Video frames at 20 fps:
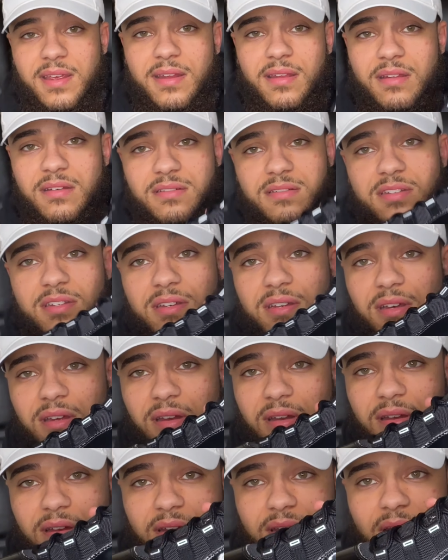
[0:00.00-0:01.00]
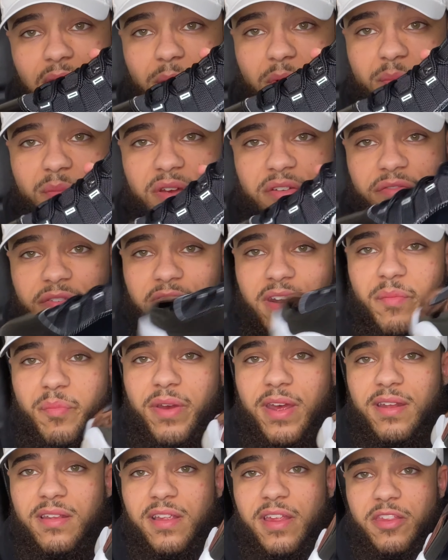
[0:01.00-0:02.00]
it looks good. I'm a big fan of
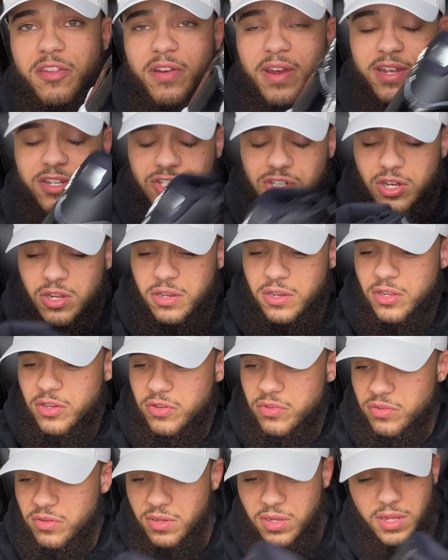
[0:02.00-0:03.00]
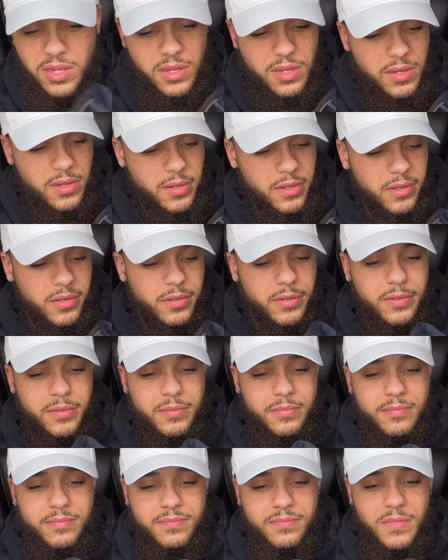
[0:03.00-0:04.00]
patent leather, as y'all know. Um,
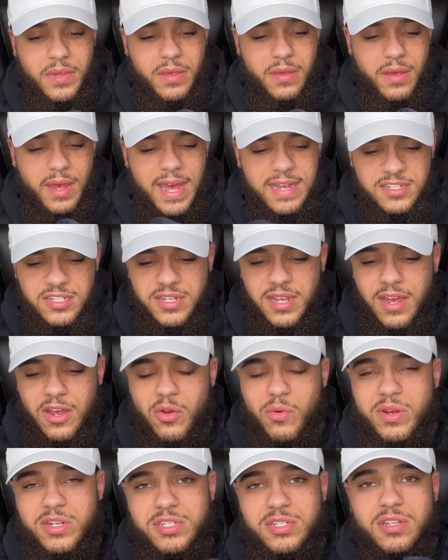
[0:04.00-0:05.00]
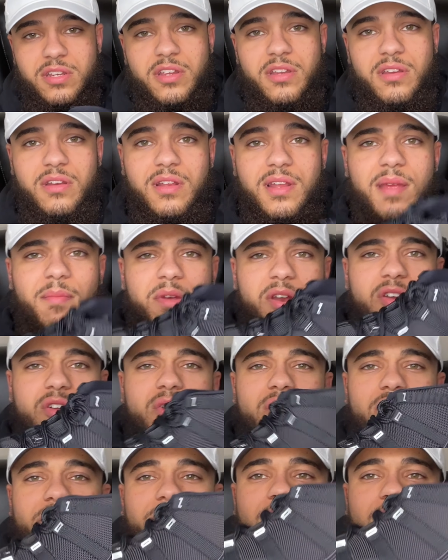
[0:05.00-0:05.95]
I actually got a question. Let me know if